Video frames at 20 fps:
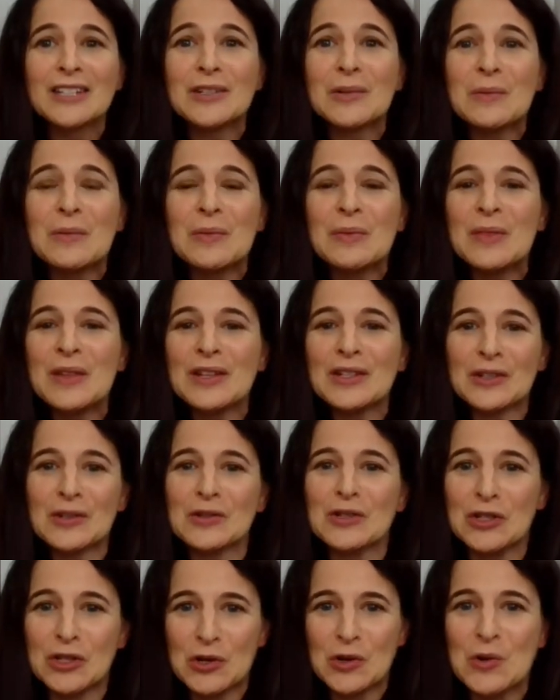So these are
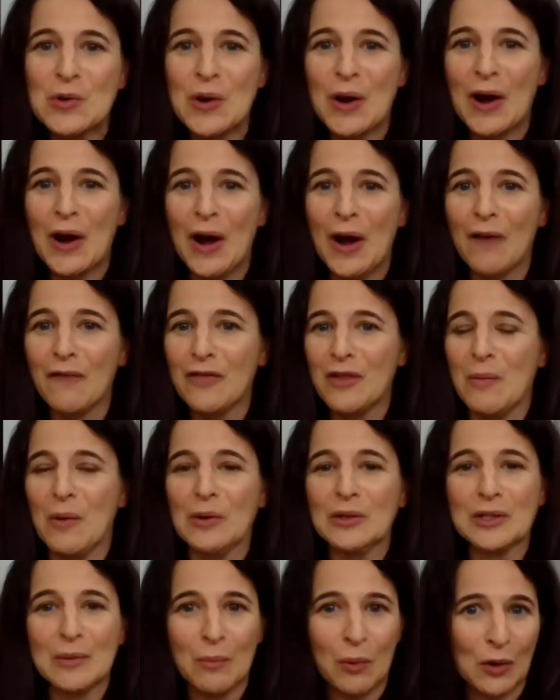two of the
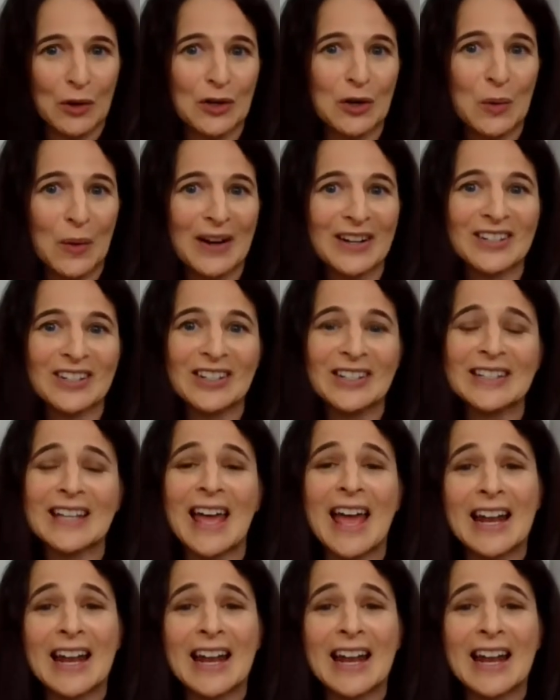most important questions that